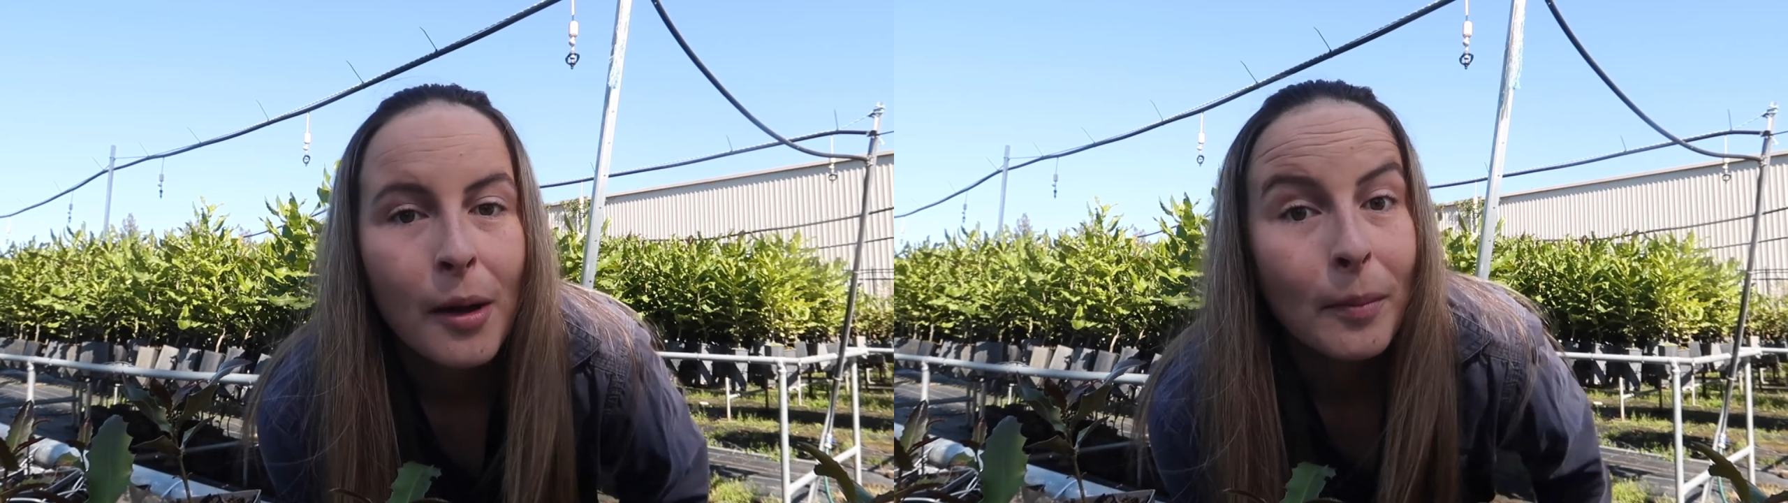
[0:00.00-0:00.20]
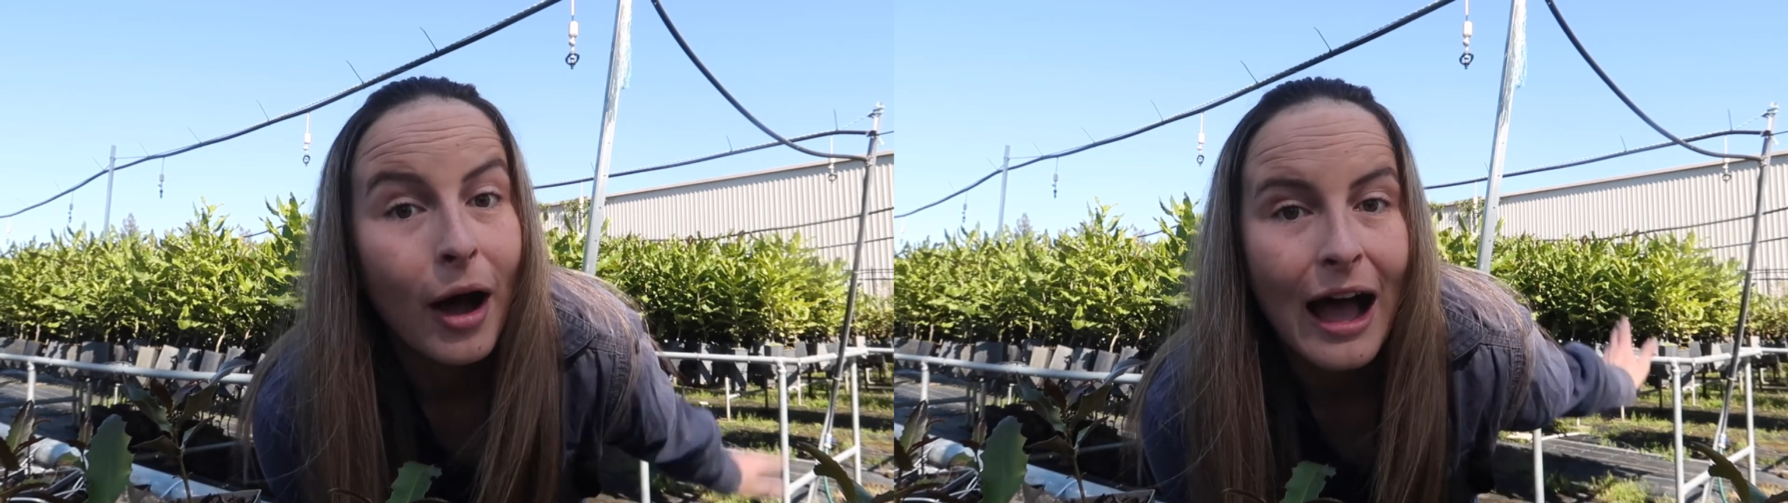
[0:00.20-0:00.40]

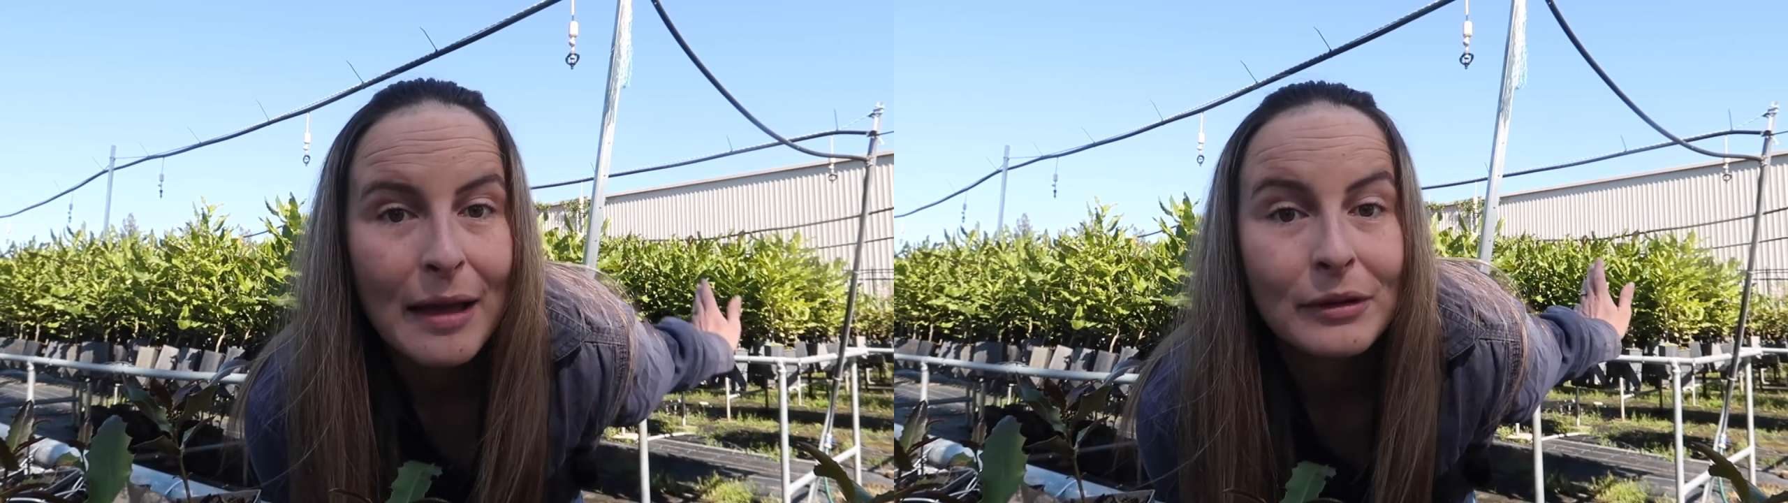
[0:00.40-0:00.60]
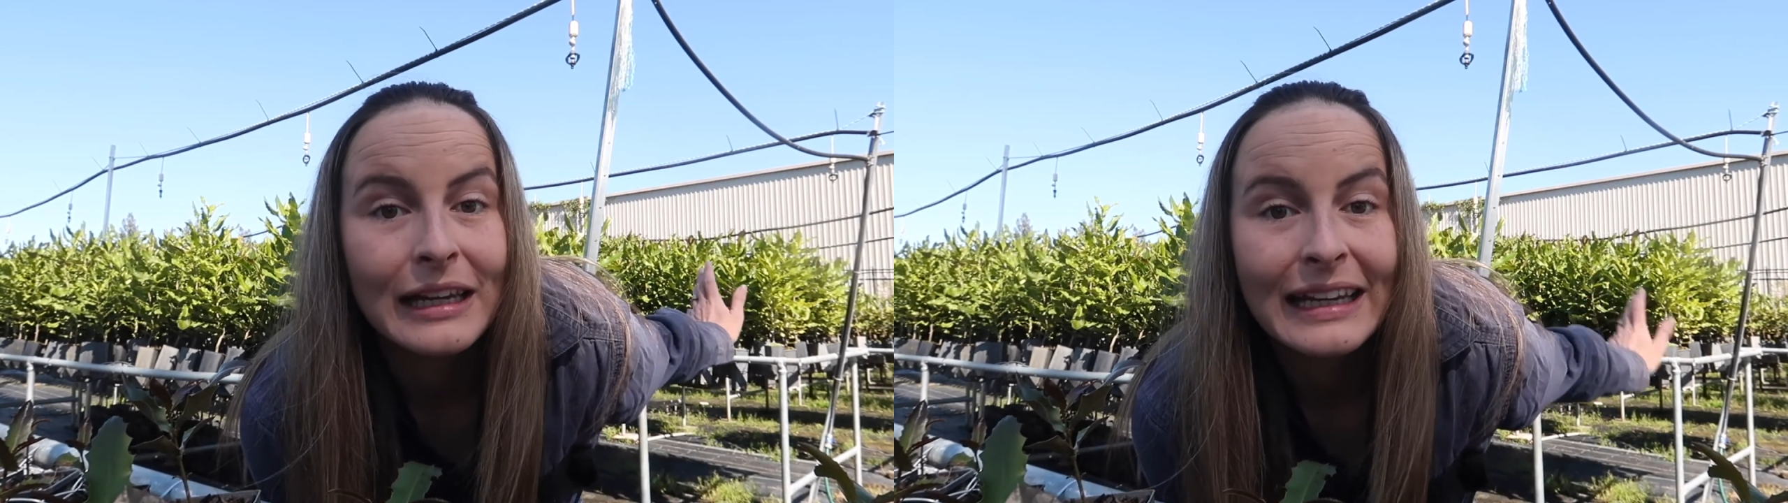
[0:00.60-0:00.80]

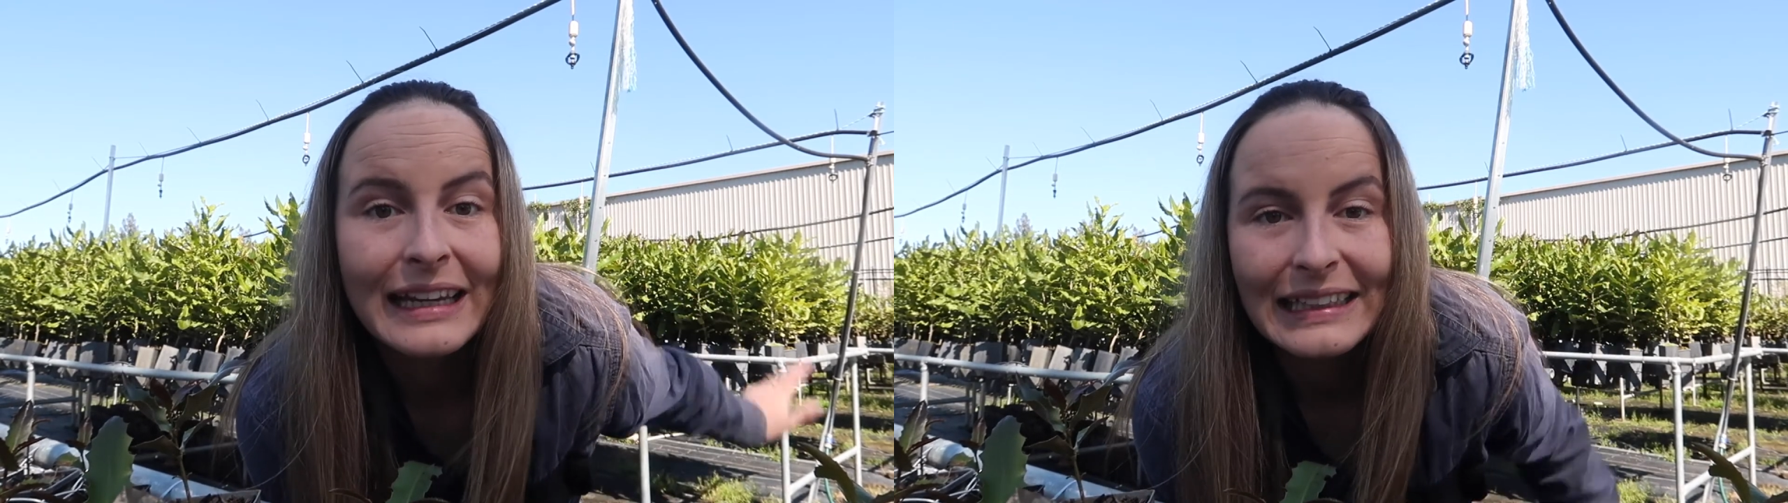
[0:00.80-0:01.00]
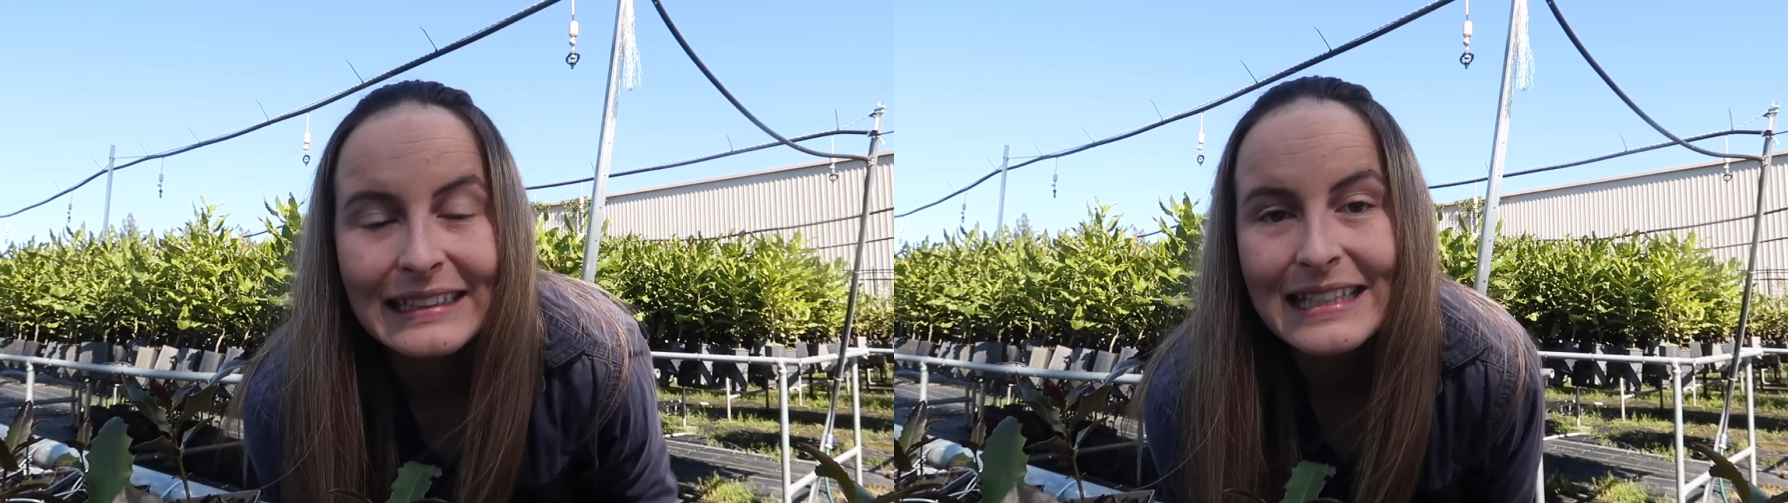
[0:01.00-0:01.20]
Behind me
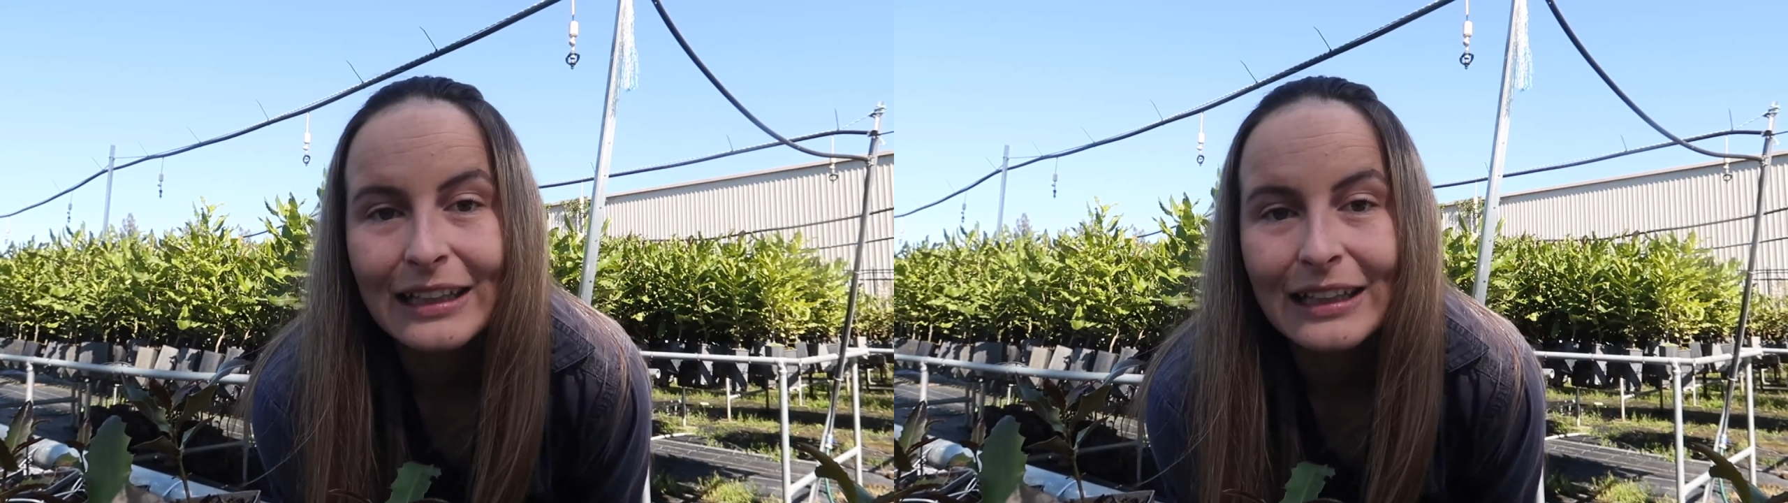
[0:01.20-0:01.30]
is